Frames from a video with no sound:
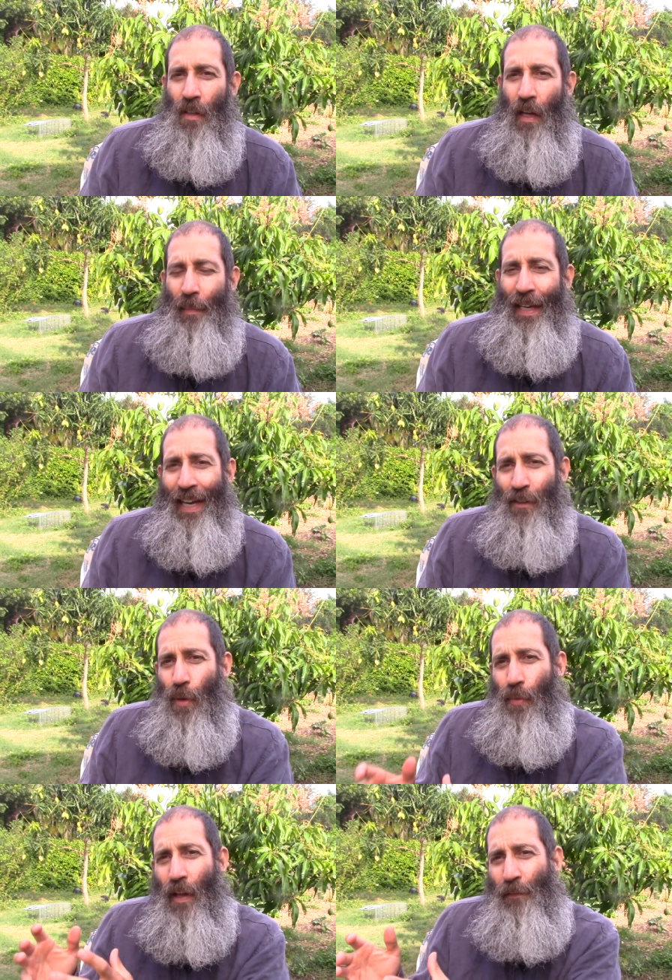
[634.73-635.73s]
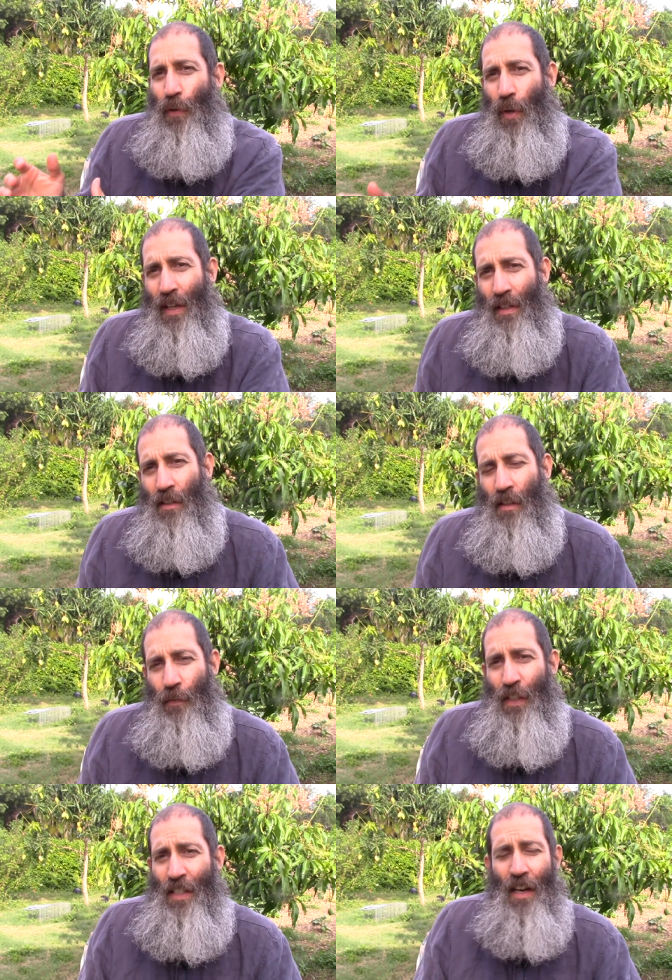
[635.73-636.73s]
I mean, that's what real food is.
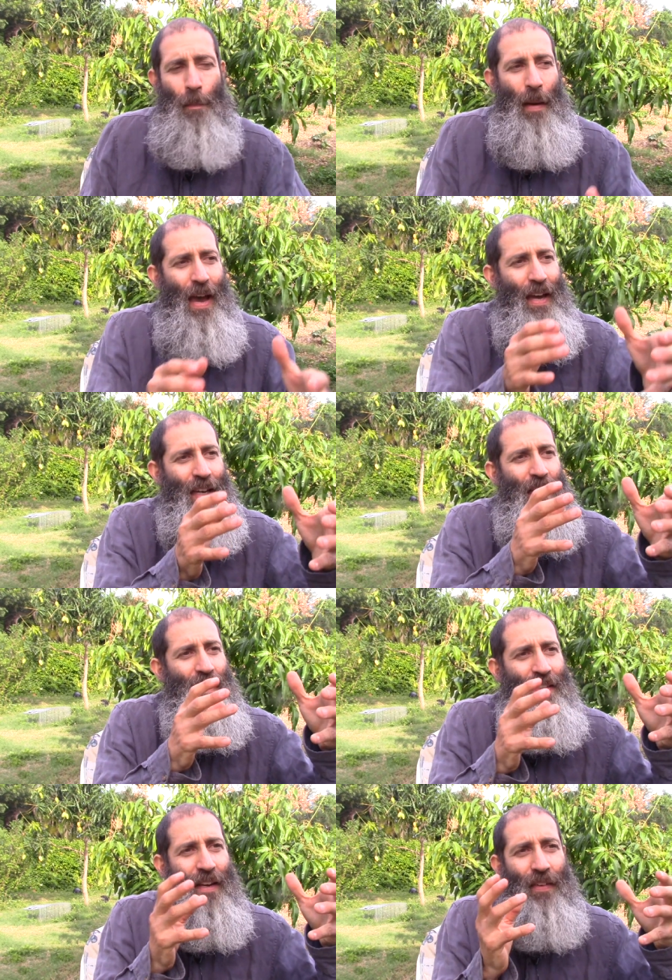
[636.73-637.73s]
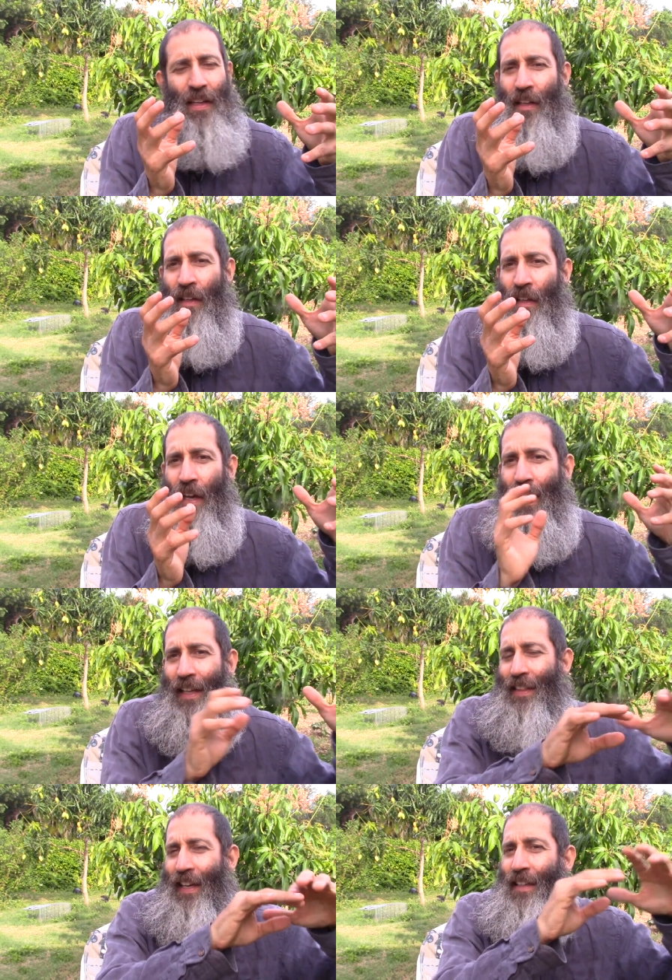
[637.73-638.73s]
If it's in a bag and it doesn't have any
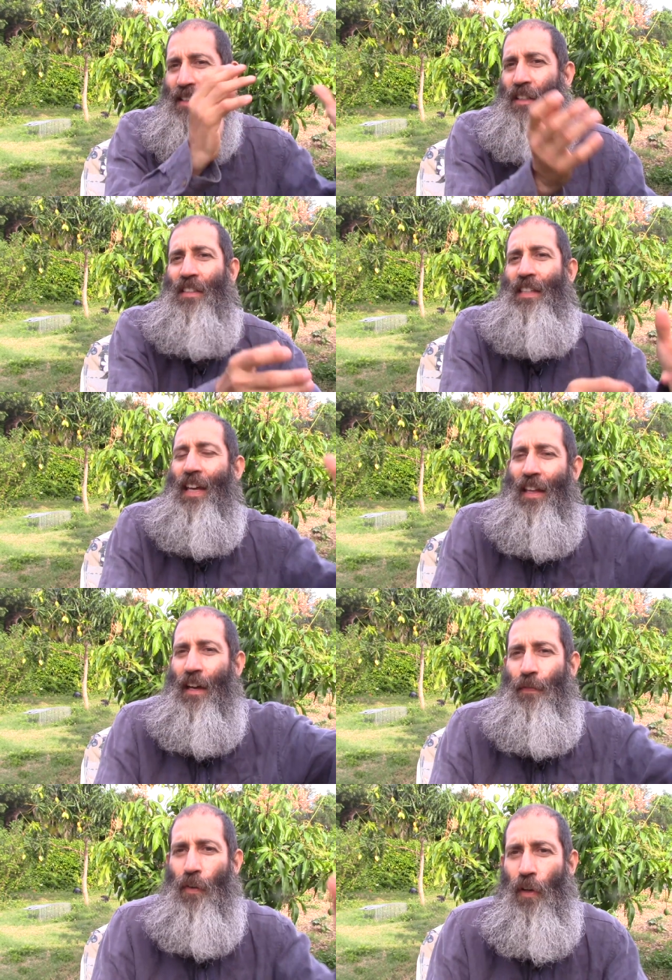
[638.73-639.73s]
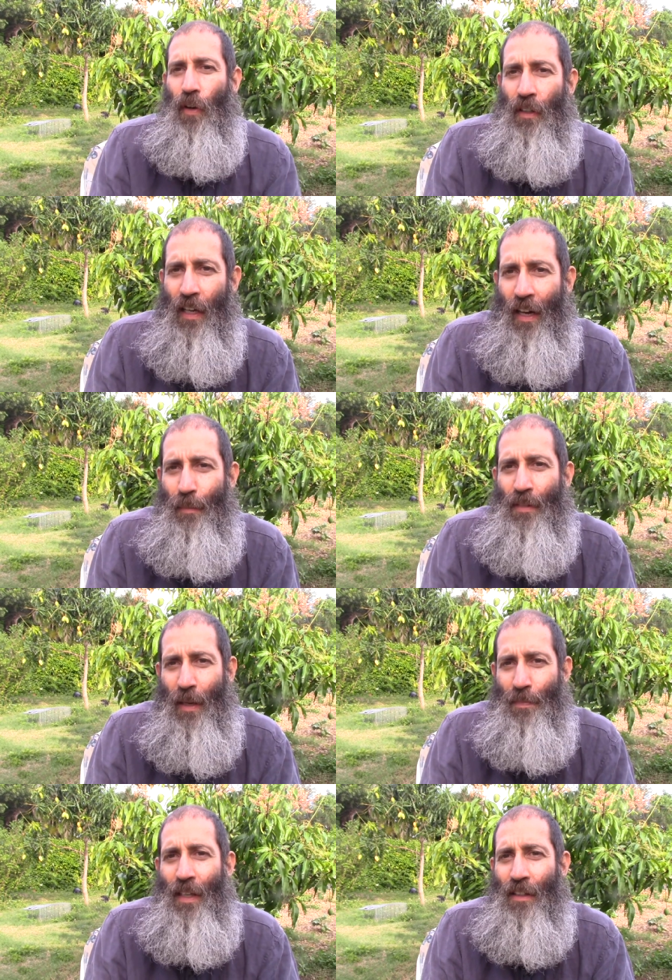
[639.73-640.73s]
anything and it could stay there for a long time,
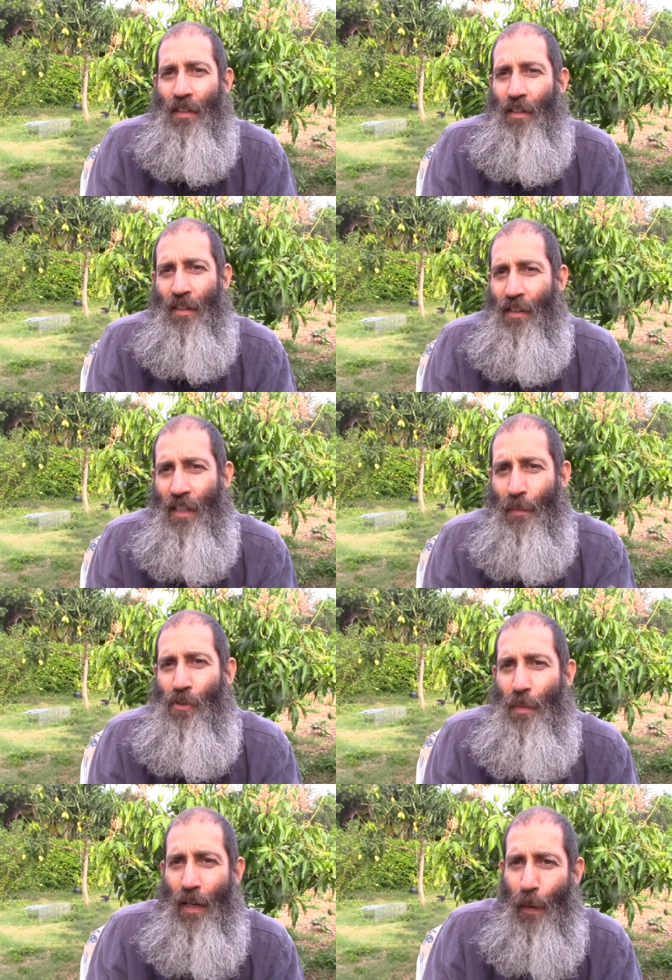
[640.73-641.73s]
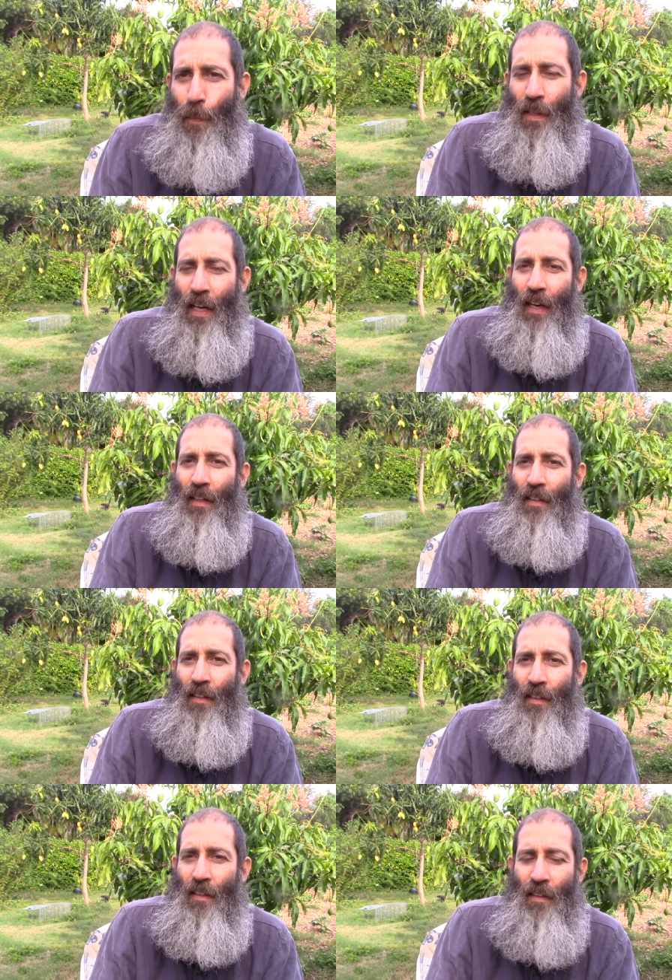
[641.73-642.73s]
something's something should be up with that.
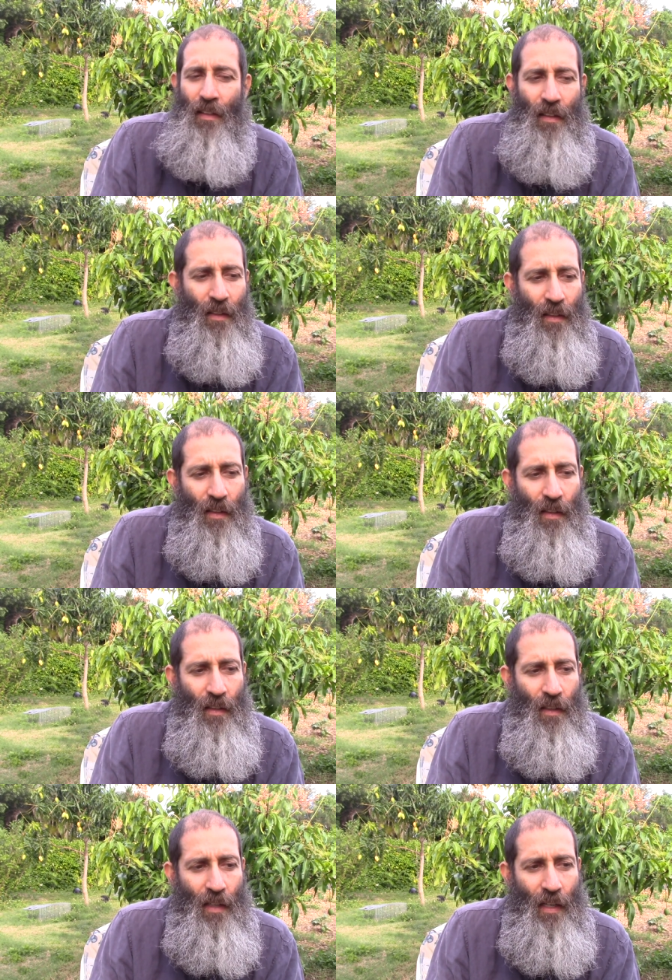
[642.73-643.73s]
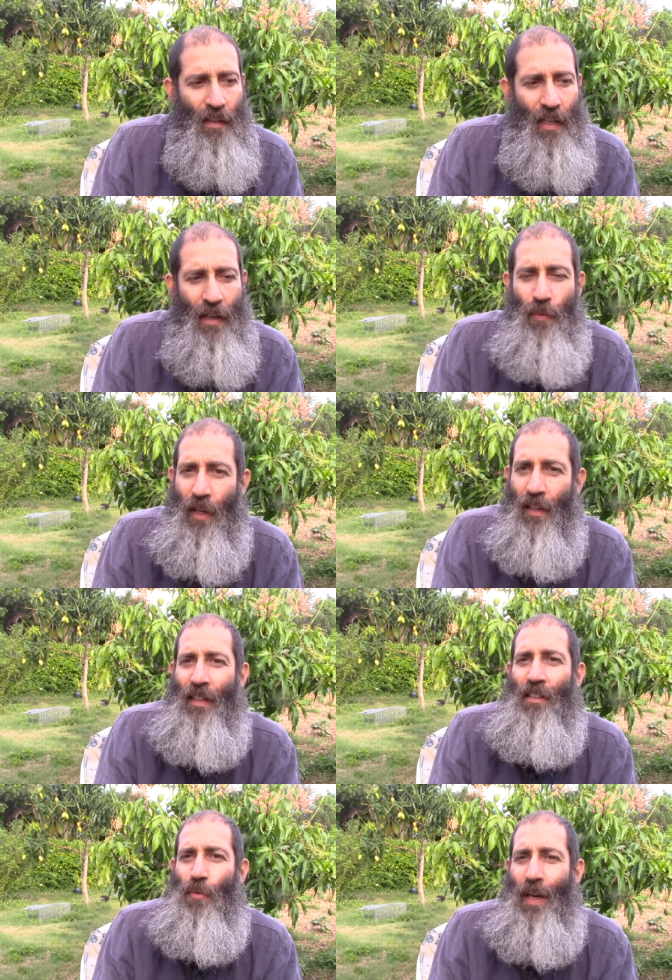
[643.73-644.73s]
You got you got to
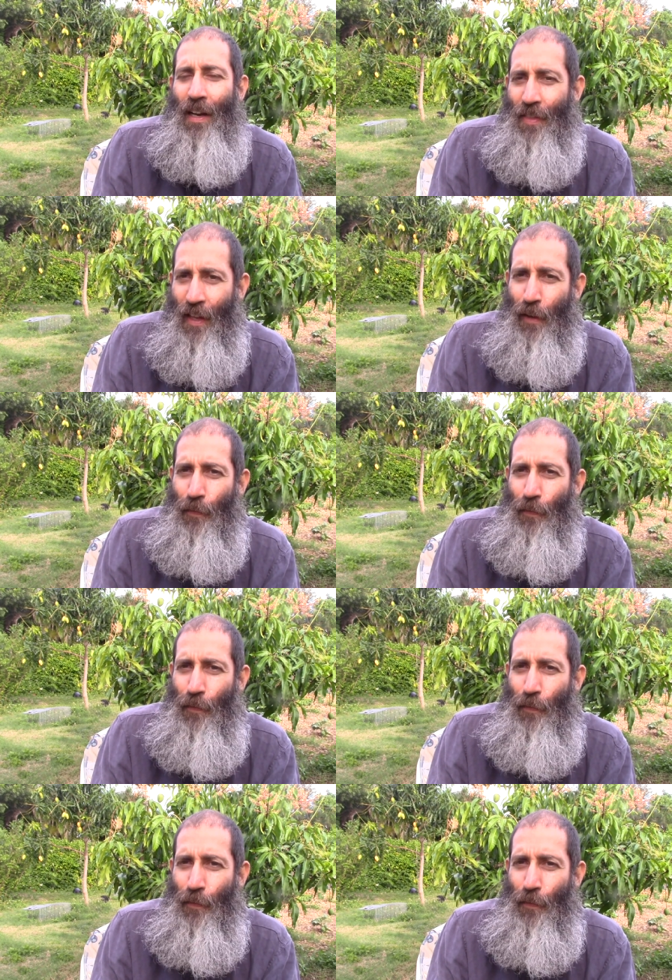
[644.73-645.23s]
realize this. We got to think,